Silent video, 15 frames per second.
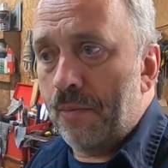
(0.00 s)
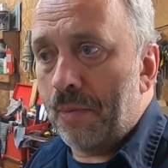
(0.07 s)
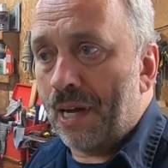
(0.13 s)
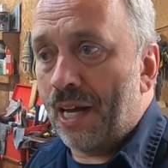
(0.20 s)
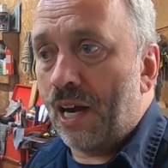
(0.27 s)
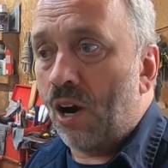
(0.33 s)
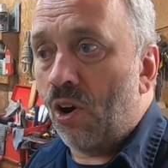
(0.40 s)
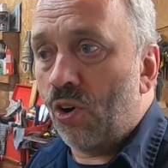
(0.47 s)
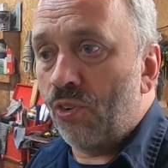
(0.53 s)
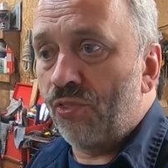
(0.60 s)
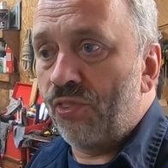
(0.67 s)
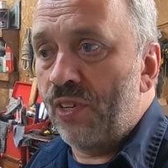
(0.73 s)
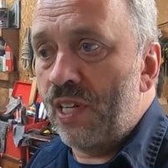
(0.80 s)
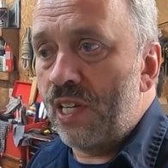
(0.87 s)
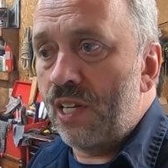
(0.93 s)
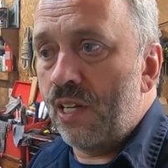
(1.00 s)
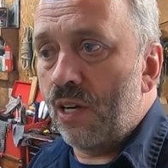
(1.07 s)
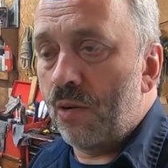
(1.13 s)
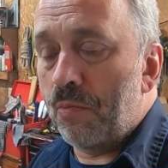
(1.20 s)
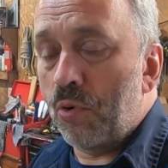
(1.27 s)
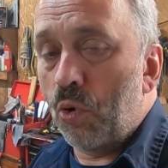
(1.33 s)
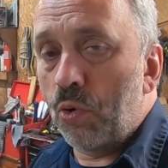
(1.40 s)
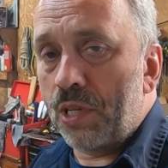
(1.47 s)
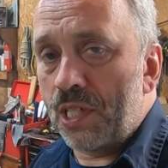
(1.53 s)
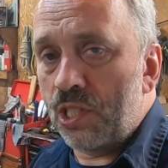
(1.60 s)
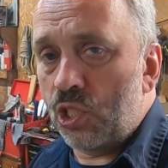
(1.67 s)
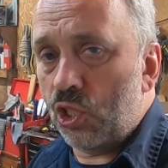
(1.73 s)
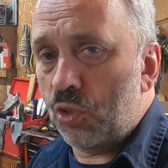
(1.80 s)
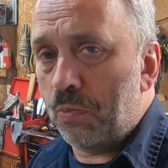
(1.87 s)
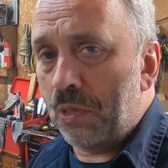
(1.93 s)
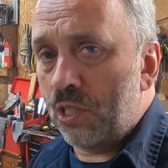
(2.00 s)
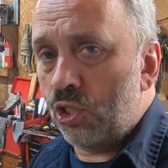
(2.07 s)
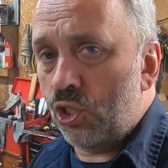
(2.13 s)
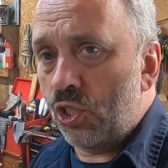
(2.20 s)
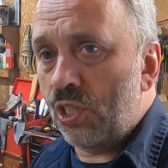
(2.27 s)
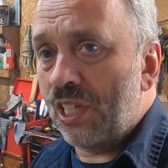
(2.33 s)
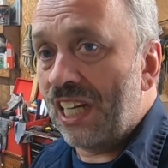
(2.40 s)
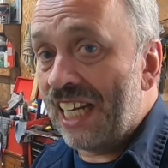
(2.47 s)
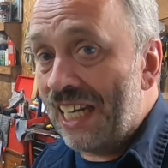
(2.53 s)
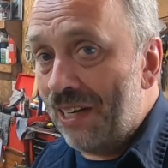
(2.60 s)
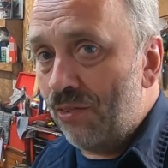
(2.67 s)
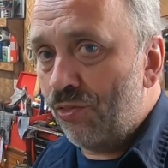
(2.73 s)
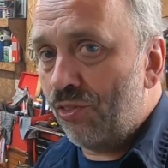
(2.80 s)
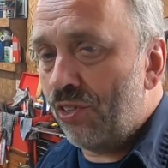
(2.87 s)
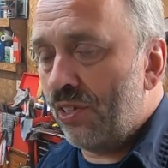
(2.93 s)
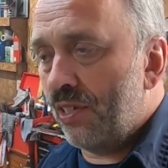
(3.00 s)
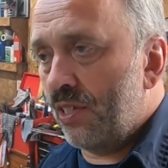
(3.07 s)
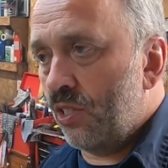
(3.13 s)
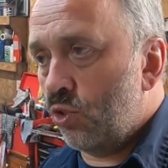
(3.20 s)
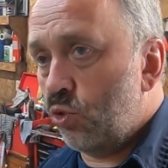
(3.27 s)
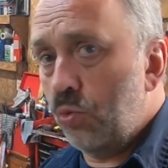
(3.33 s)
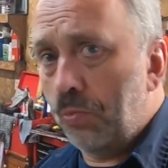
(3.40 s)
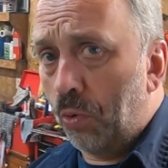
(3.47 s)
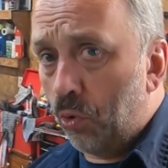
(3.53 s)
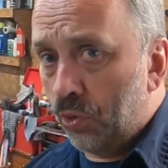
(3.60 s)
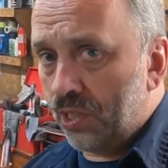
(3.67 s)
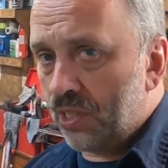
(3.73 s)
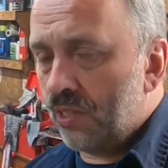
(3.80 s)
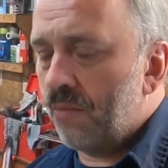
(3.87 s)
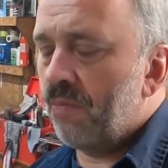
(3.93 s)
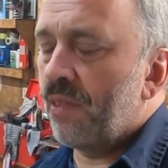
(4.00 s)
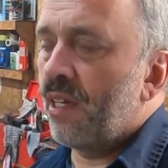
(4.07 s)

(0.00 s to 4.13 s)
my RV broken suspension leaf support.